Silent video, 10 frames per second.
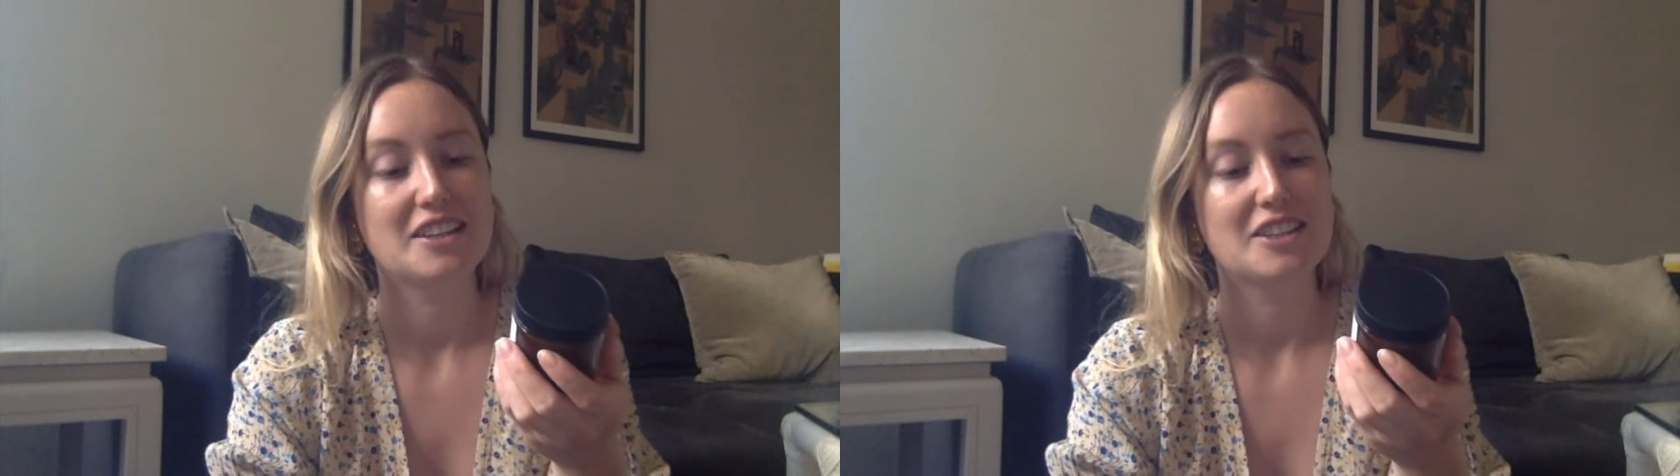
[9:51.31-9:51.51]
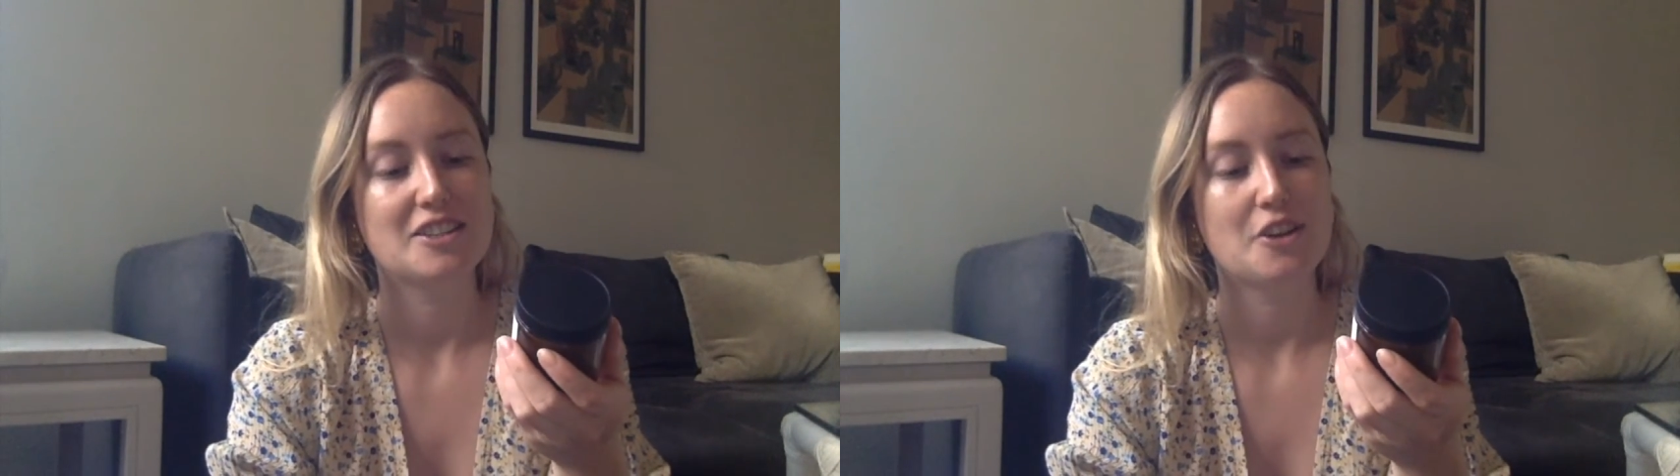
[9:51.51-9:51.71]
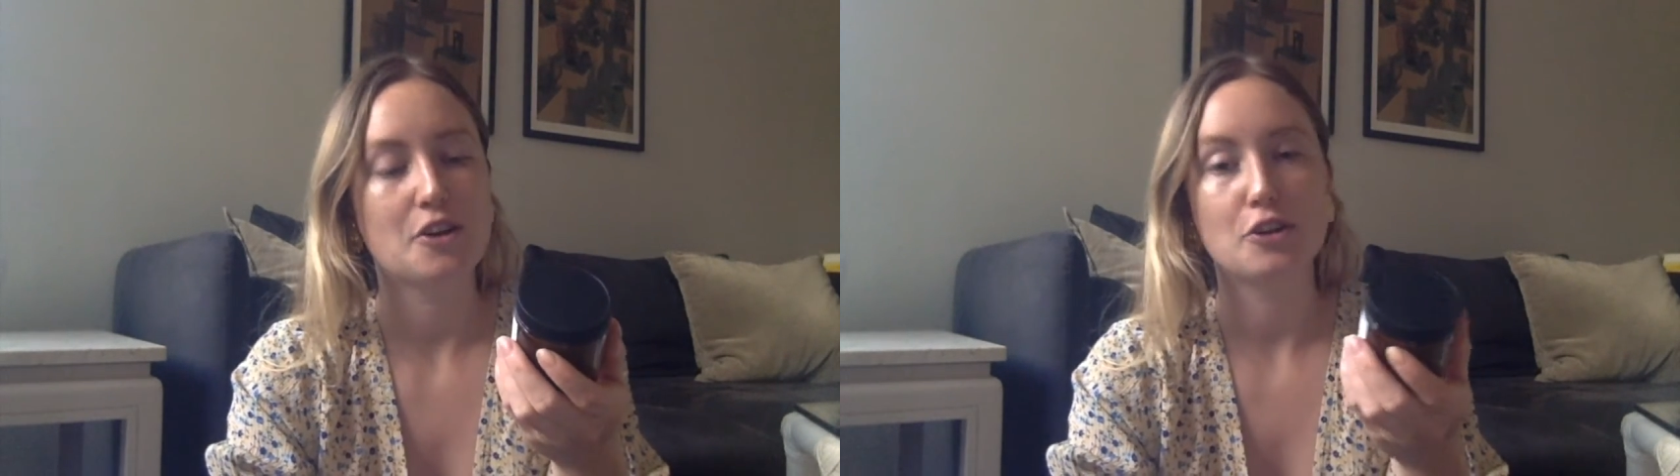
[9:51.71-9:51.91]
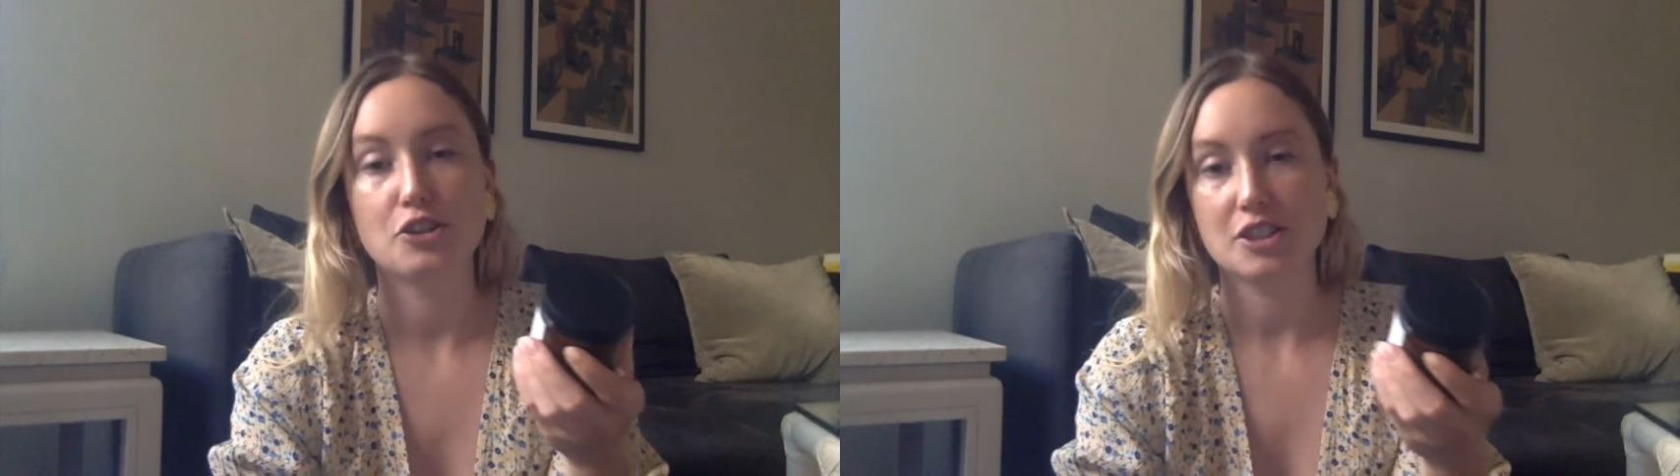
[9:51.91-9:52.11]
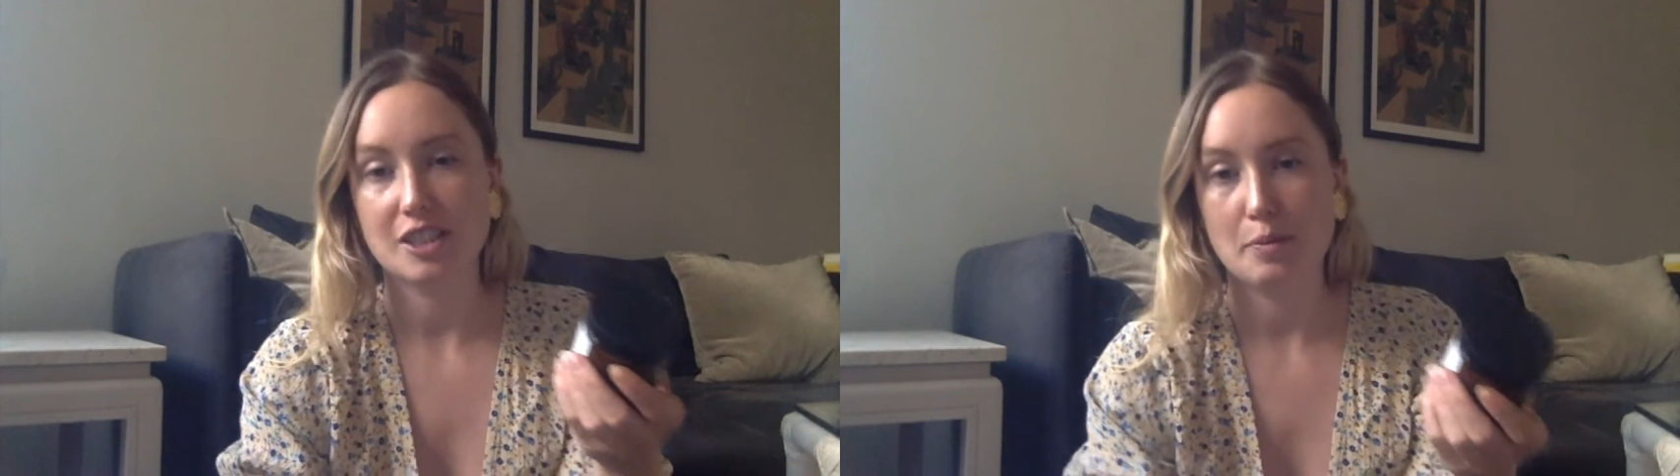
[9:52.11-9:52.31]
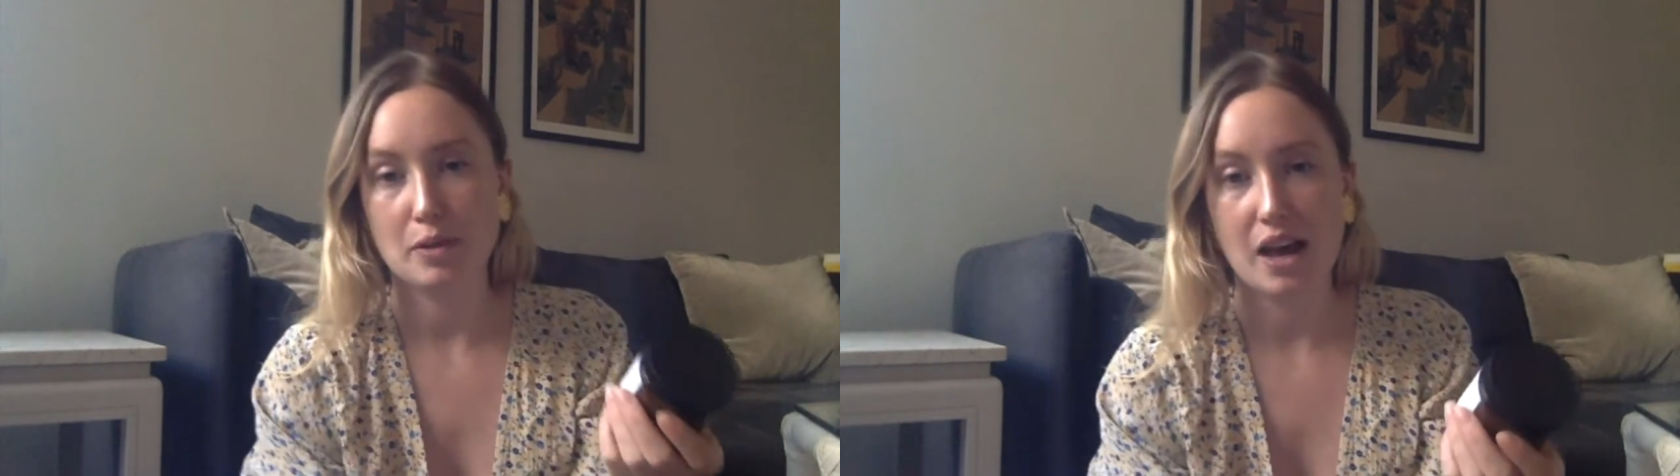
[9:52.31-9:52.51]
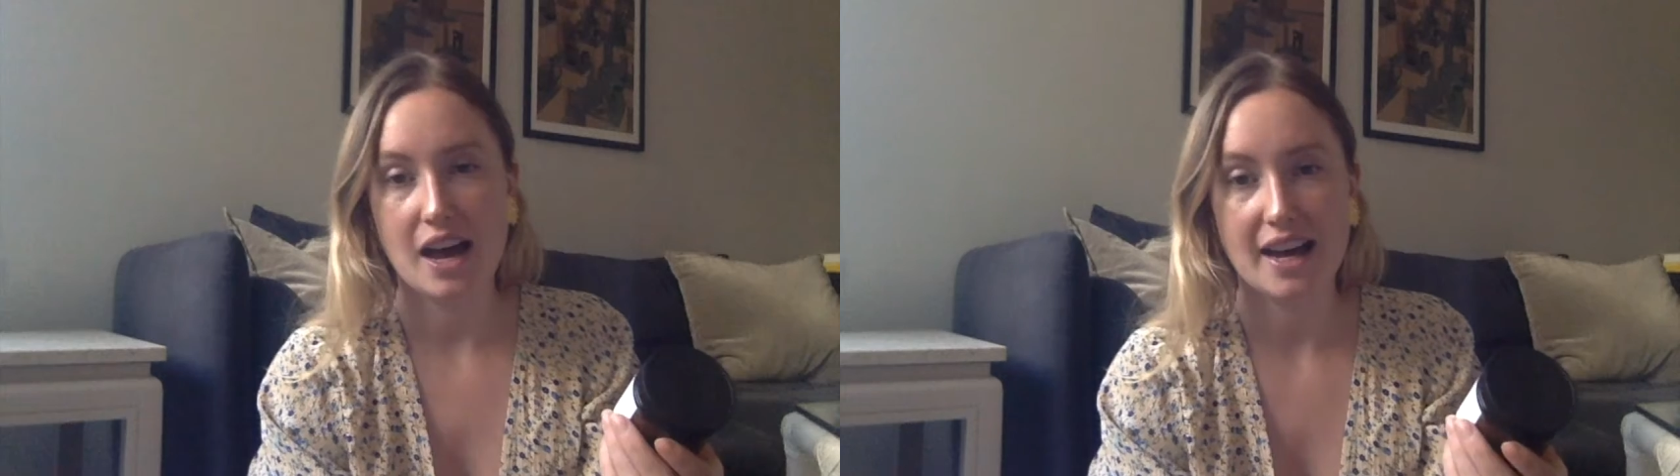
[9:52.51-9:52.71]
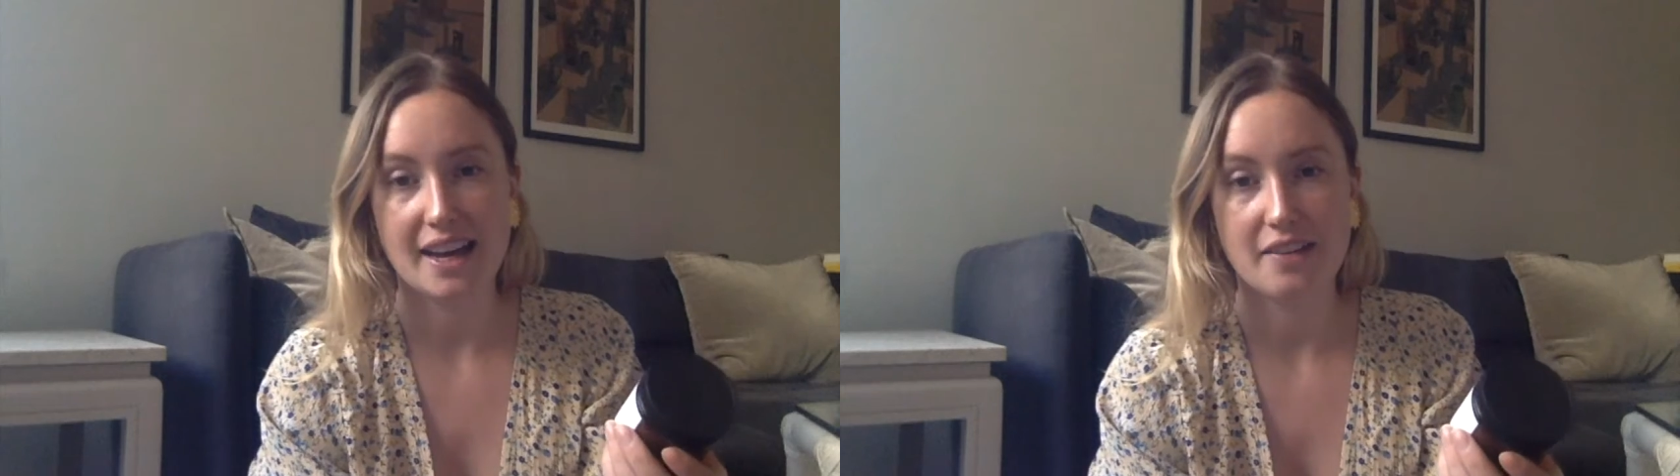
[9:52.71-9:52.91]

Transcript: So you just apply